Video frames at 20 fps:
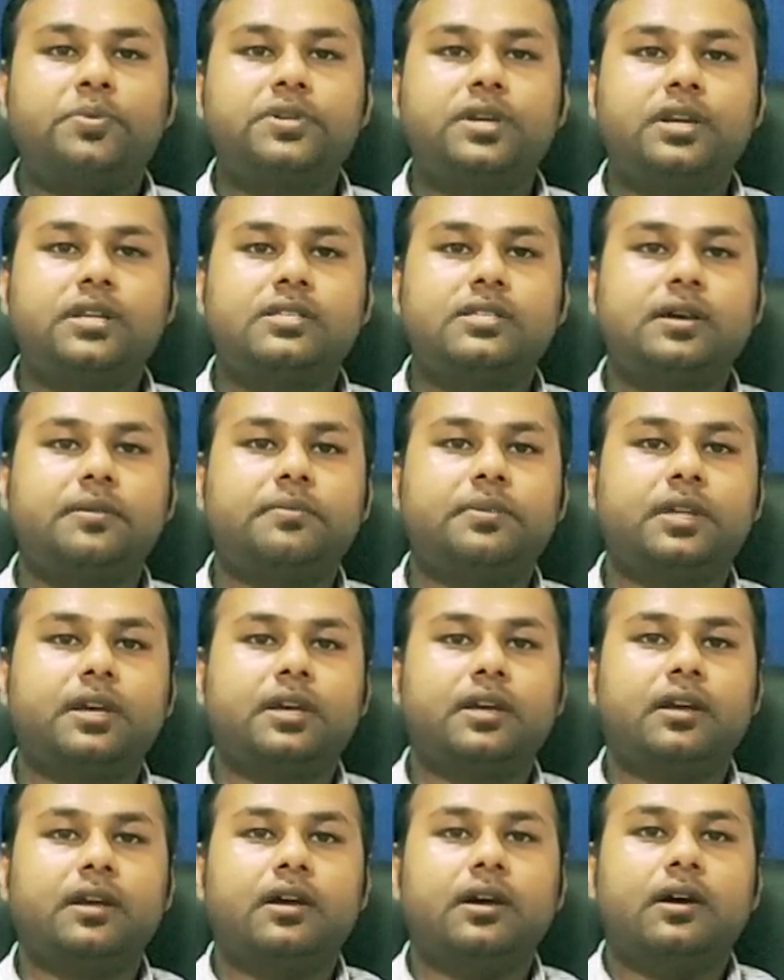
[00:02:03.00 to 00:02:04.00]
option is
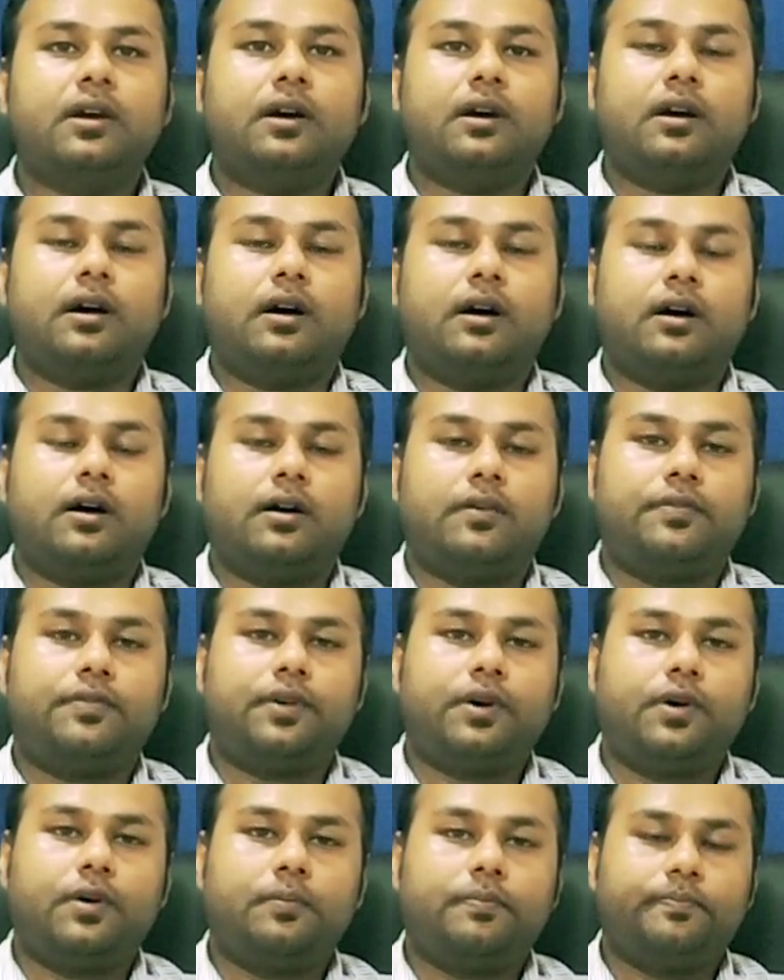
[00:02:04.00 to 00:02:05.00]
something
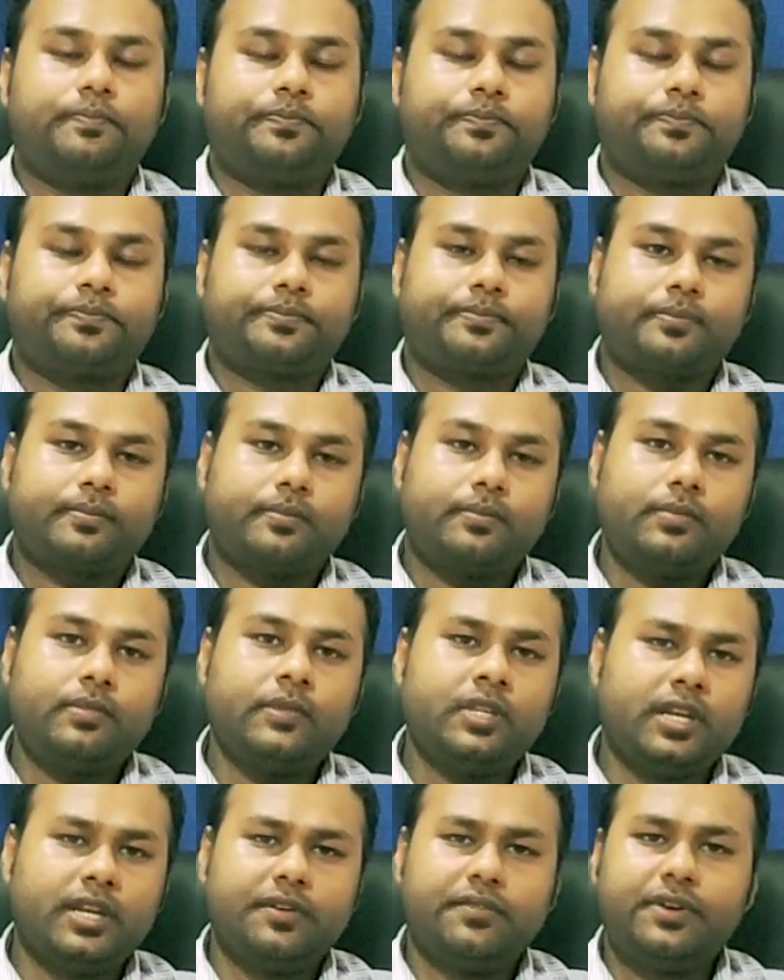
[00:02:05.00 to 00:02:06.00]
for
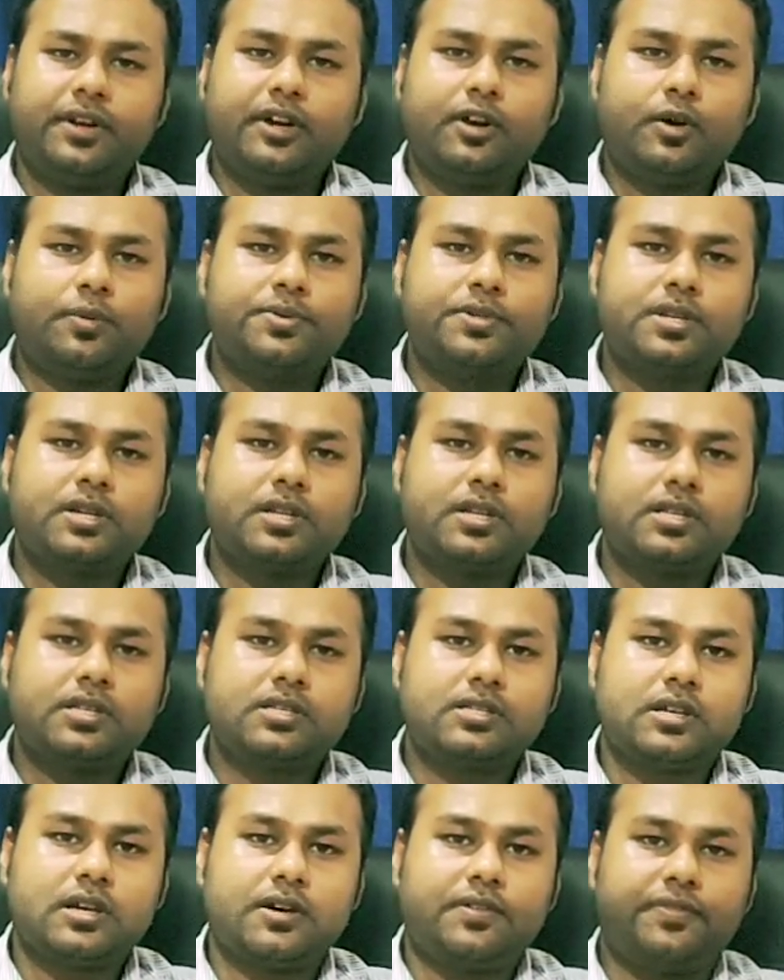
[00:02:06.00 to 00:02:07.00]

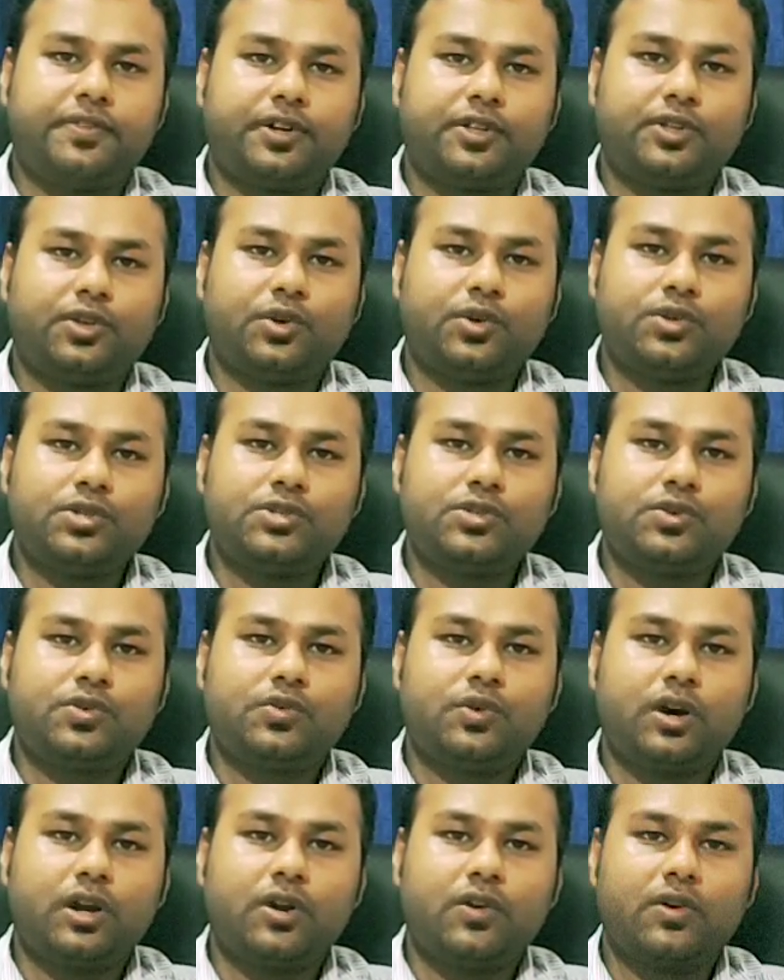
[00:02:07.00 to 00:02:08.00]
those
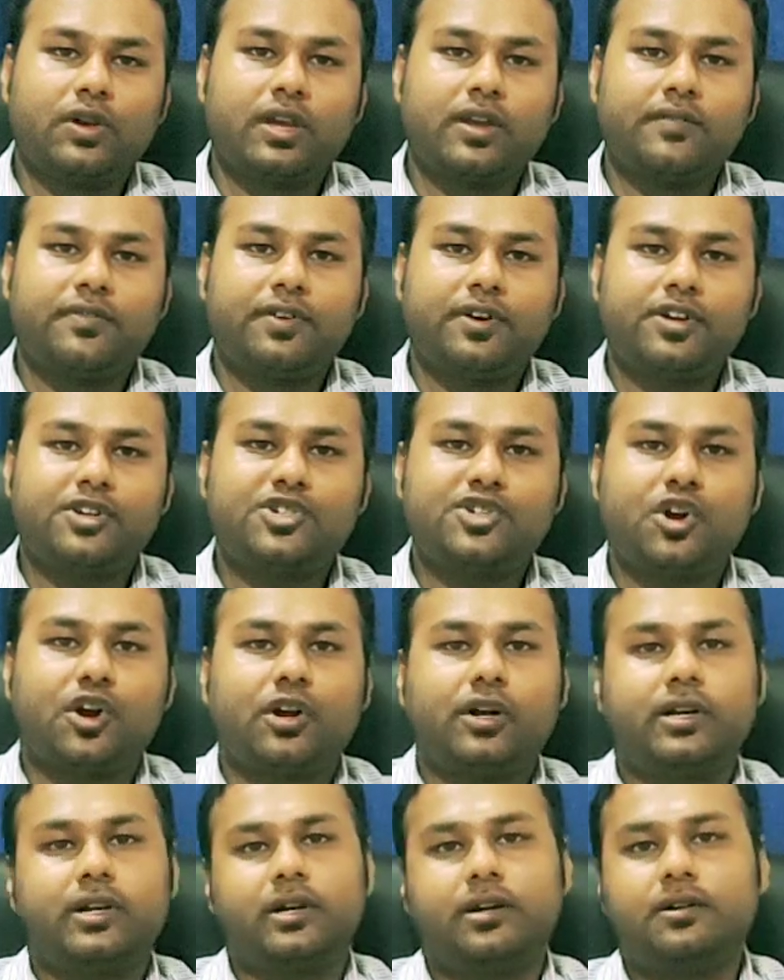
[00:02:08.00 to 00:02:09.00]
who are looking for a
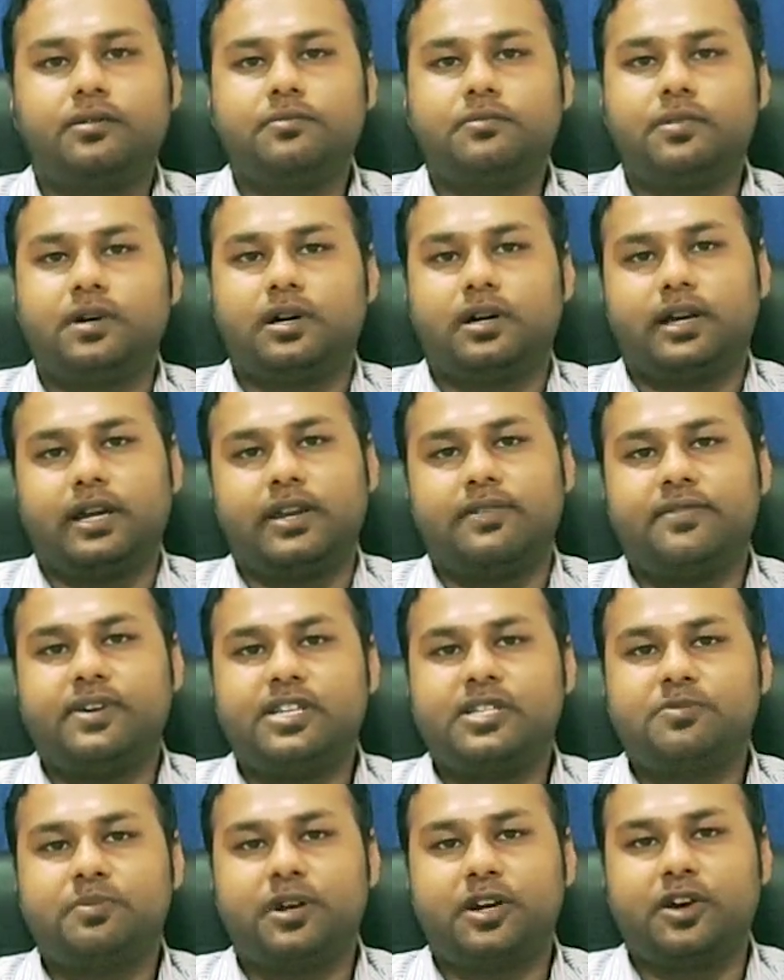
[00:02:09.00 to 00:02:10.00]
short-term
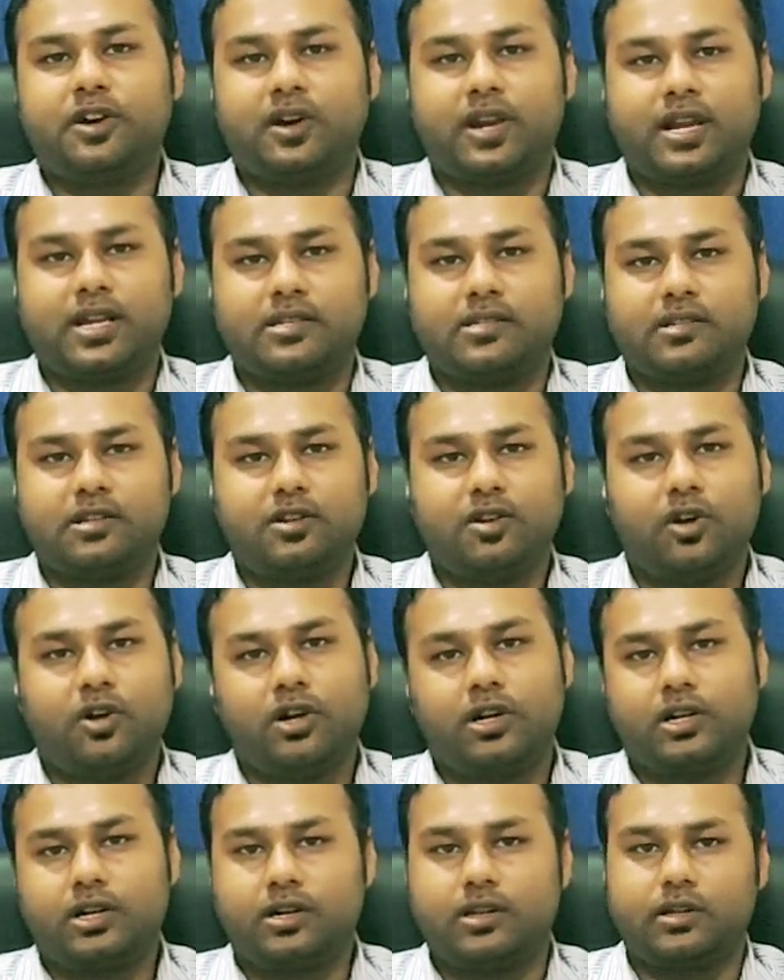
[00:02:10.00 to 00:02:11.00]
investment horizon,
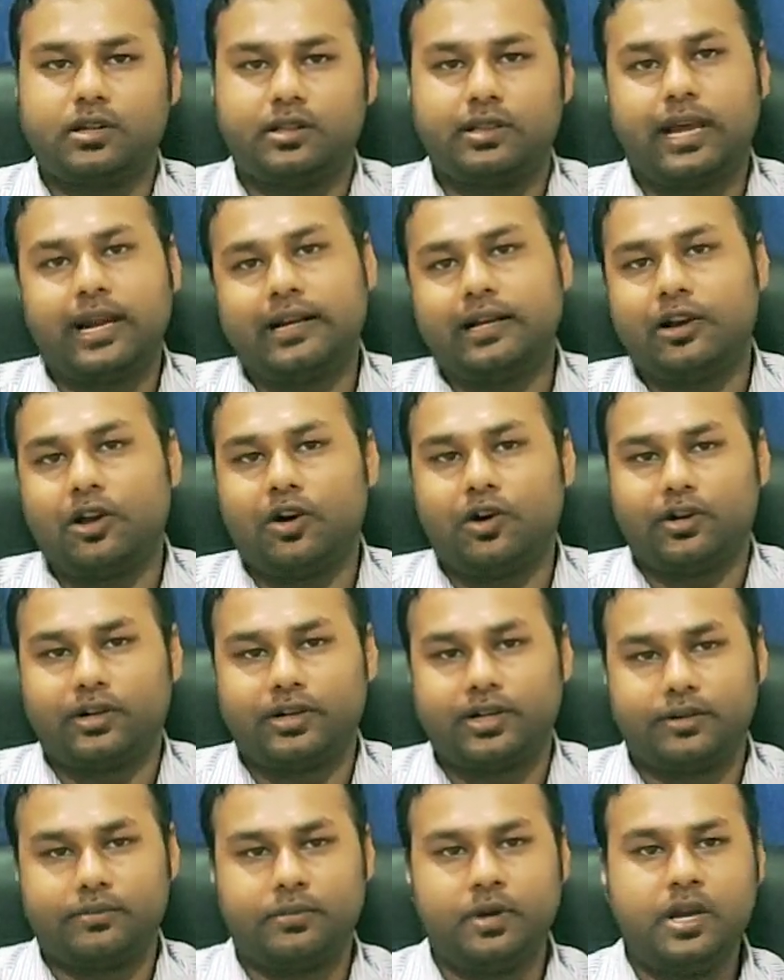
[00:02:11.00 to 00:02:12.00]
not that
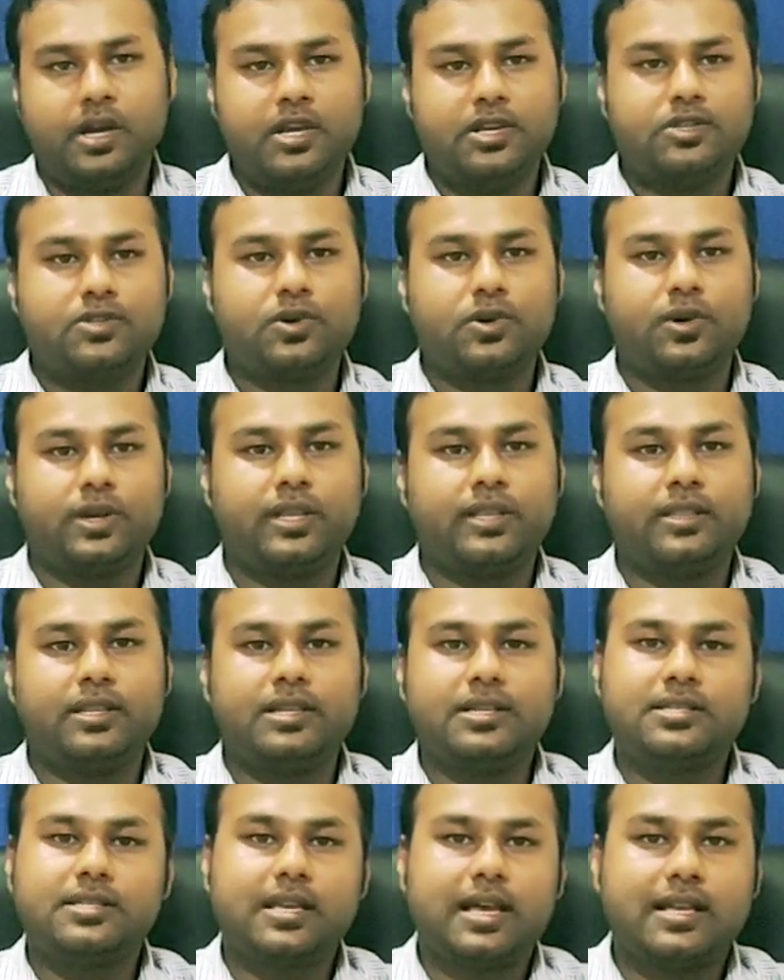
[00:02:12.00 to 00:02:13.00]
long-term. So in
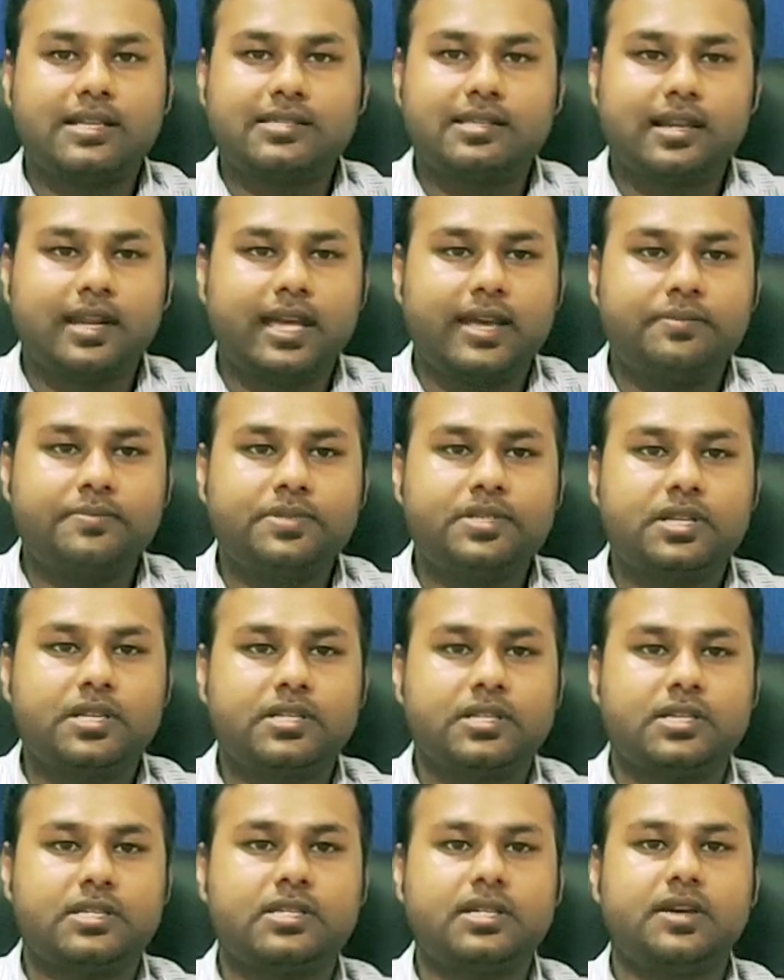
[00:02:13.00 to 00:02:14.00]
this, as the name
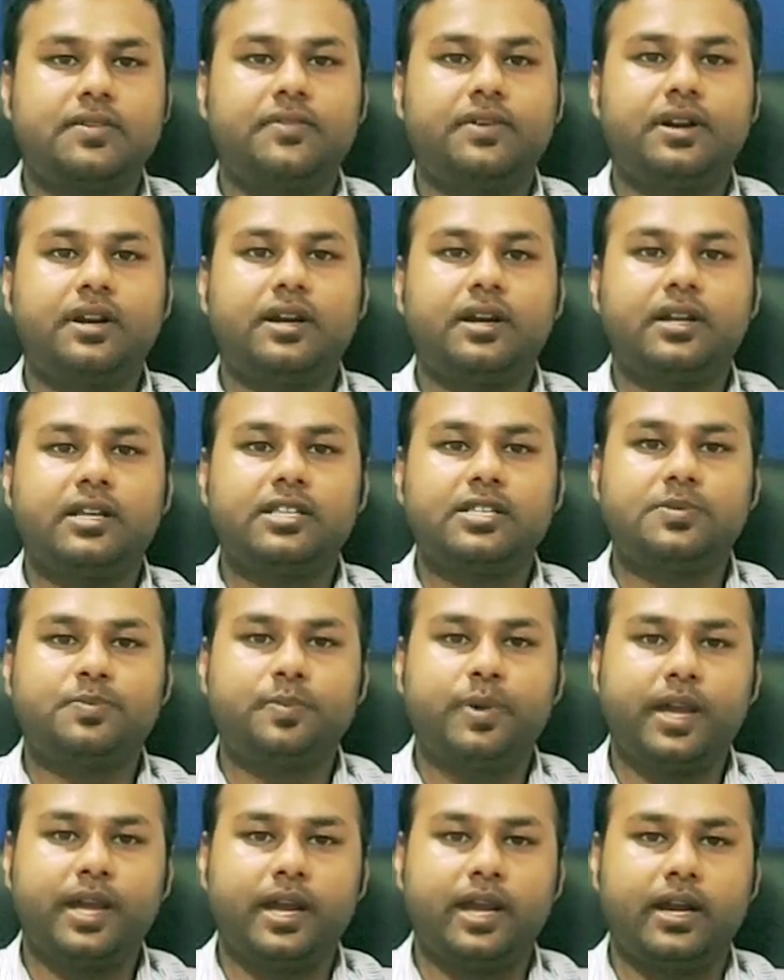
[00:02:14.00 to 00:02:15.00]
suggests, dividend is
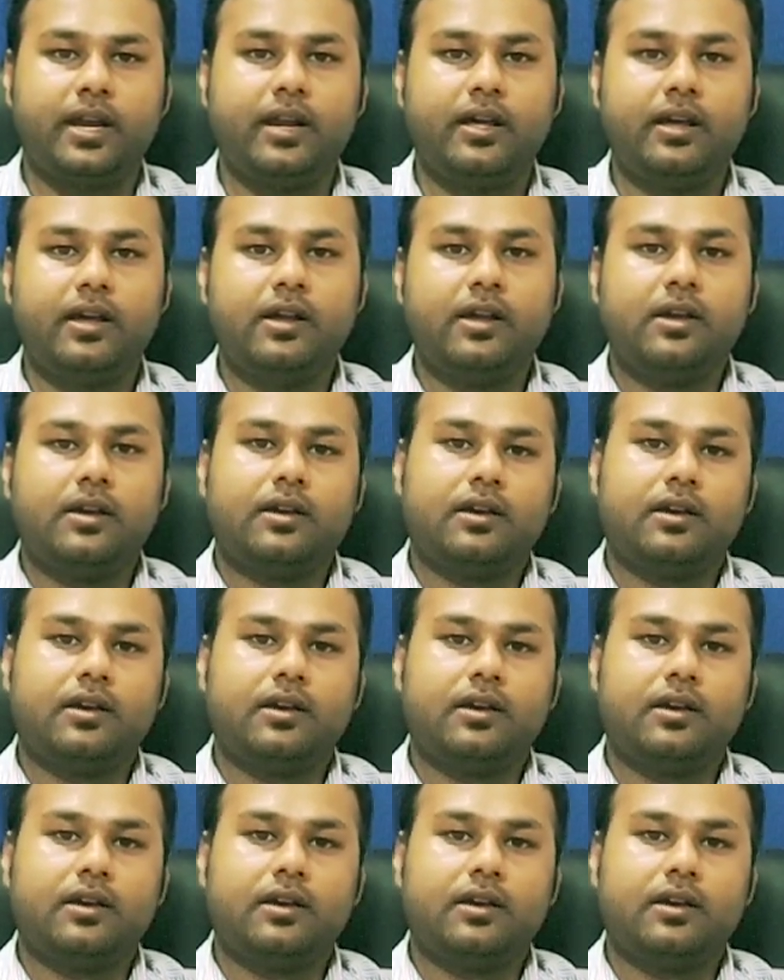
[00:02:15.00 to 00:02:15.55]
paid